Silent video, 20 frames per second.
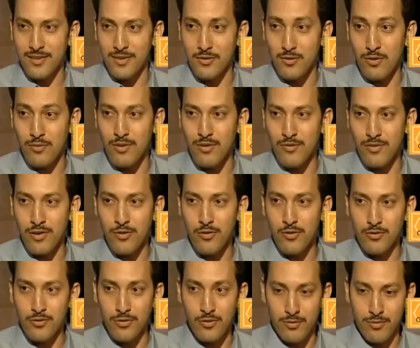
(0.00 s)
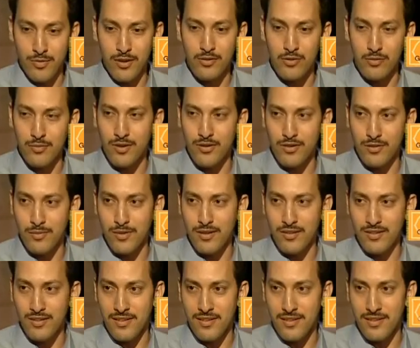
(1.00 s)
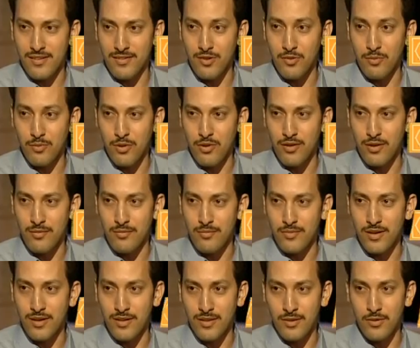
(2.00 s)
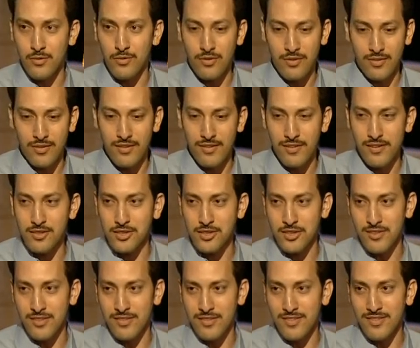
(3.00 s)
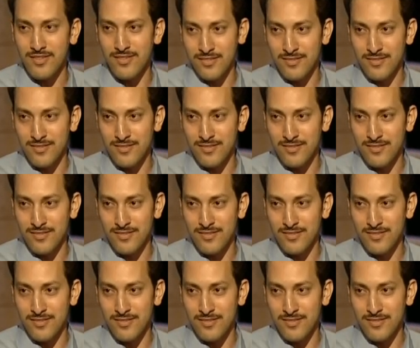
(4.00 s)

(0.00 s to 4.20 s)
it will be very good for me to participate in this program and using this chance.